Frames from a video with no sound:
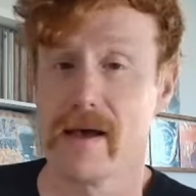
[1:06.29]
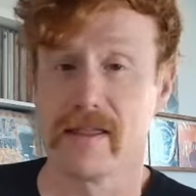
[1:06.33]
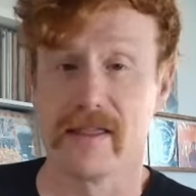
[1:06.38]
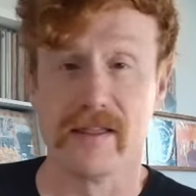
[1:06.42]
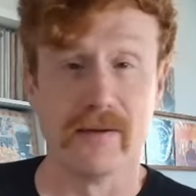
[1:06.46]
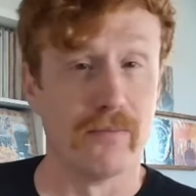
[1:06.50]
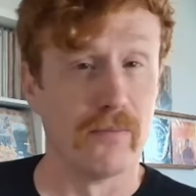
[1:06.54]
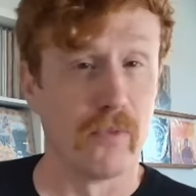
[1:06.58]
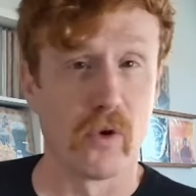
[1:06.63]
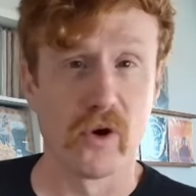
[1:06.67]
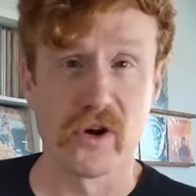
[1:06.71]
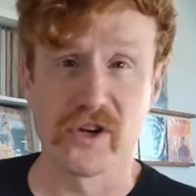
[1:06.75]
the
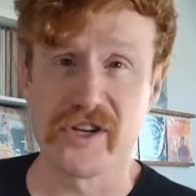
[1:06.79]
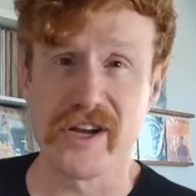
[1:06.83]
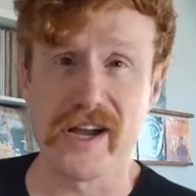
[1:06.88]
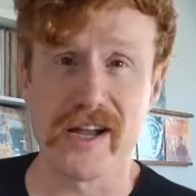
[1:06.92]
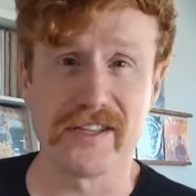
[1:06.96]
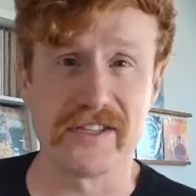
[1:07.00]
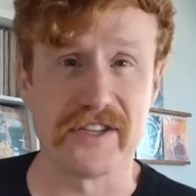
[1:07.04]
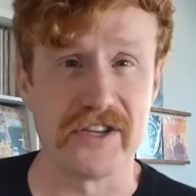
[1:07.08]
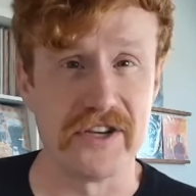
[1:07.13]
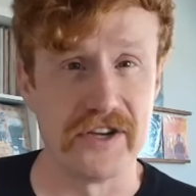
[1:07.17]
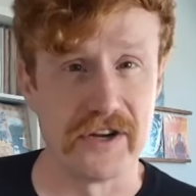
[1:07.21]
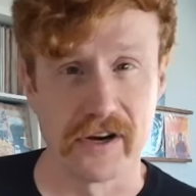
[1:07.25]
more
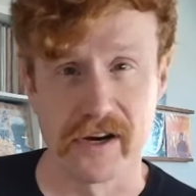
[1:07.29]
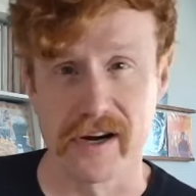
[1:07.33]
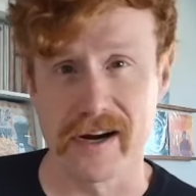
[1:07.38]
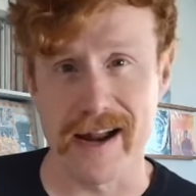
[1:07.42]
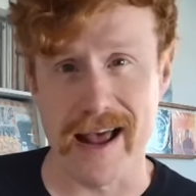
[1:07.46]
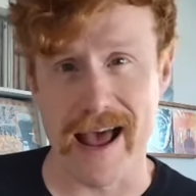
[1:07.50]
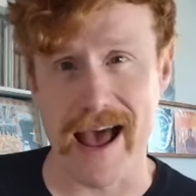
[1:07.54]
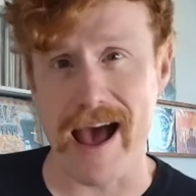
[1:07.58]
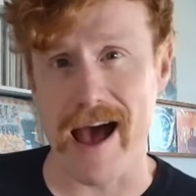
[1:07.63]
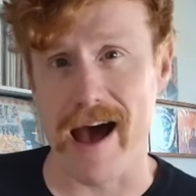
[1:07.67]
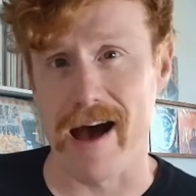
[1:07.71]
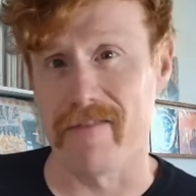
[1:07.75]
chance you're going to
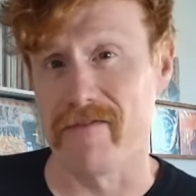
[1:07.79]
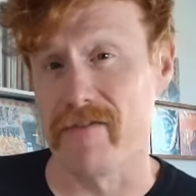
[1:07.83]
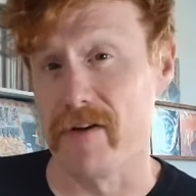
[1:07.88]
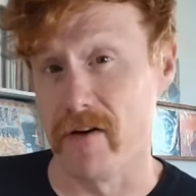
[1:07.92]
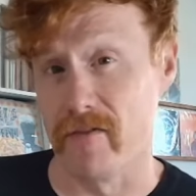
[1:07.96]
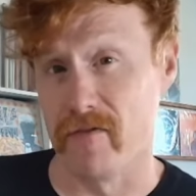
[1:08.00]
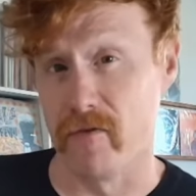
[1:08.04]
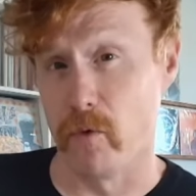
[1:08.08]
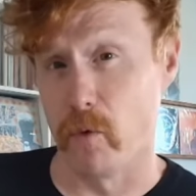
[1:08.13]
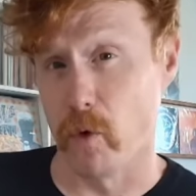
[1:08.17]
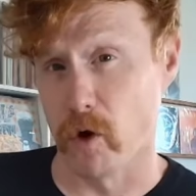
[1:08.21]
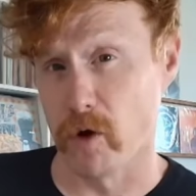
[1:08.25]
have
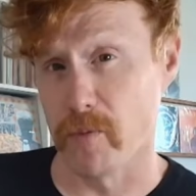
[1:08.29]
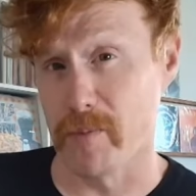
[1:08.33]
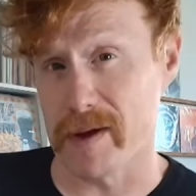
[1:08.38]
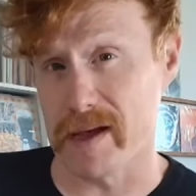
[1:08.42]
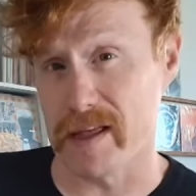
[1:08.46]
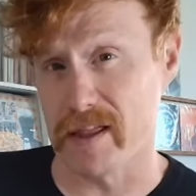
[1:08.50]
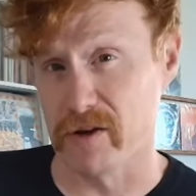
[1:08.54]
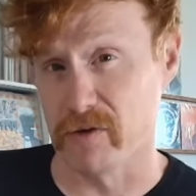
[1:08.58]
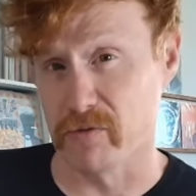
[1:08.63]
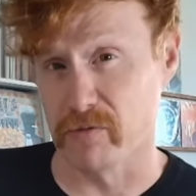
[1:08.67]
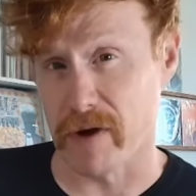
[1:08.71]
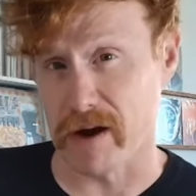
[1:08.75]
of warping
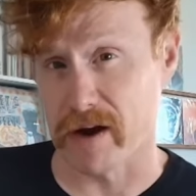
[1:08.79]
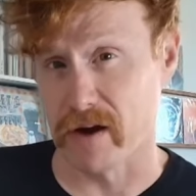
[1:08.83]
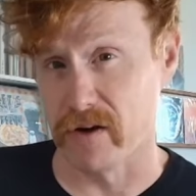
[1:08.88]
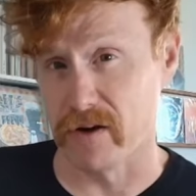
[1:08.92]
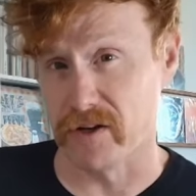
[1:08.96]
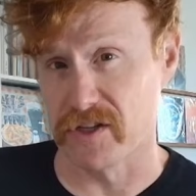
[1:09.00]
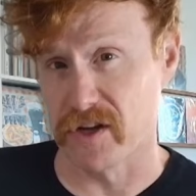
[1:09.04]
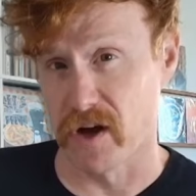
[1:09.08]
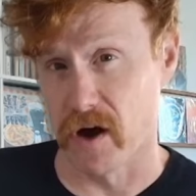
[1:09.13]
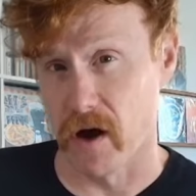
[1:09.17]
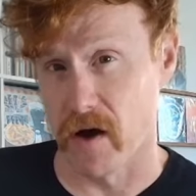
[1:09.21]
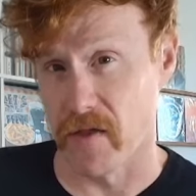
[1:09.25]
the
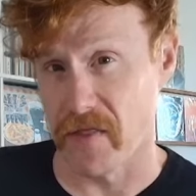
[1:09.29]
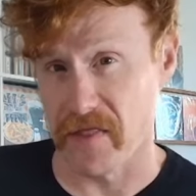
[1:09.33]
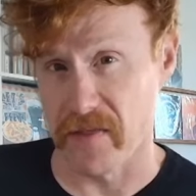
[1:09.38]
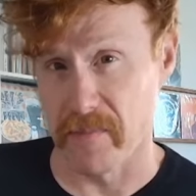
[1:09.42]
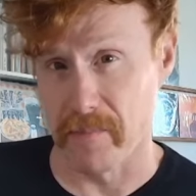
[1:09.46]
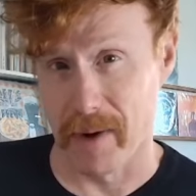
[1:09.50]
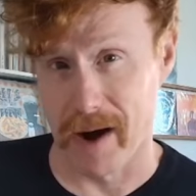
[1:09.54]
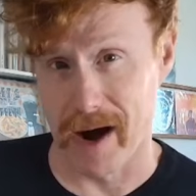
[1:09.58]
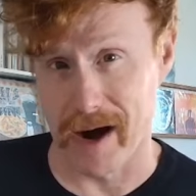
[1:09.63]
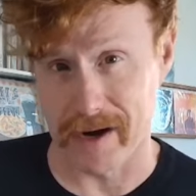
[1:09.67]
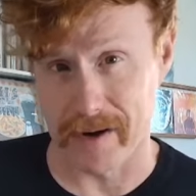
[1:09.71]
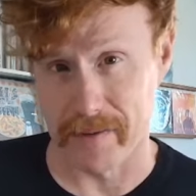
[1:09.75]
records on the
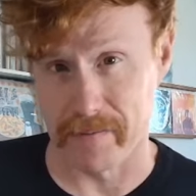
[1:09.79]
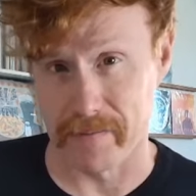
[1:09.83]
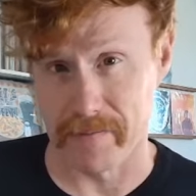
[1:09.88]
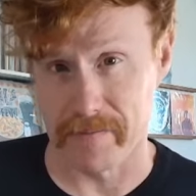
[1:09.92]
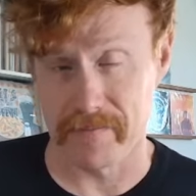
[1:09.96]
bottom.